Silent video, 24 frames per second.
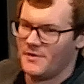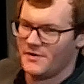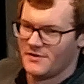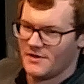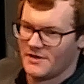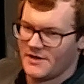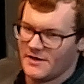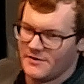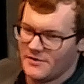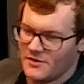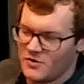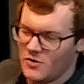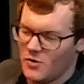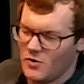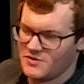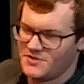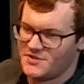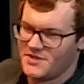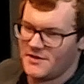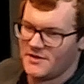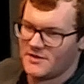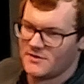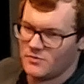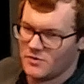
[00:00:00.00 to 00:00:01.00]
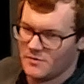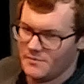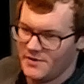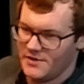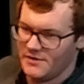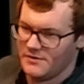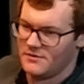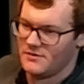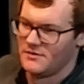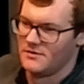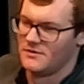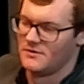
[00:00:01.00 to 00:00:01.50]
But again, the gold standard would be
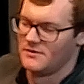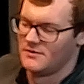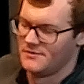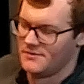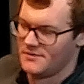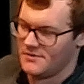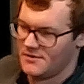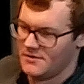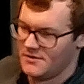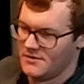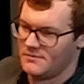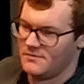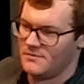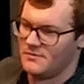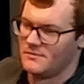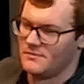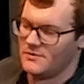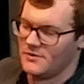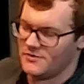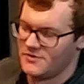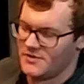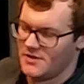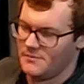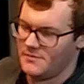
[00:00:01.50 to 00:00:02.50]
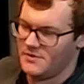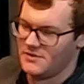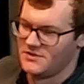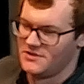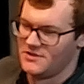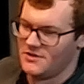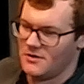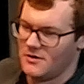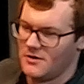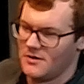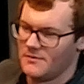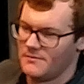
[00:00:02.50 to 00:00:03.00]
the real-time
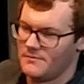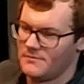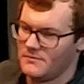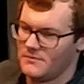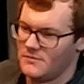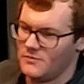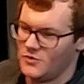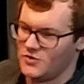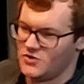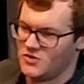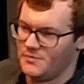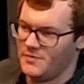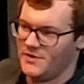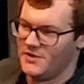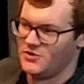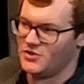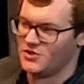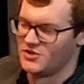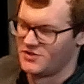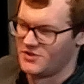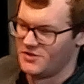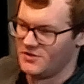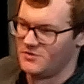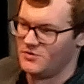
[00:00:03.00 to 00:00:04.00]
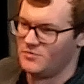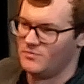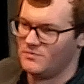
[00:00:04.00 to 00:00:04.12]
PCR, which would be just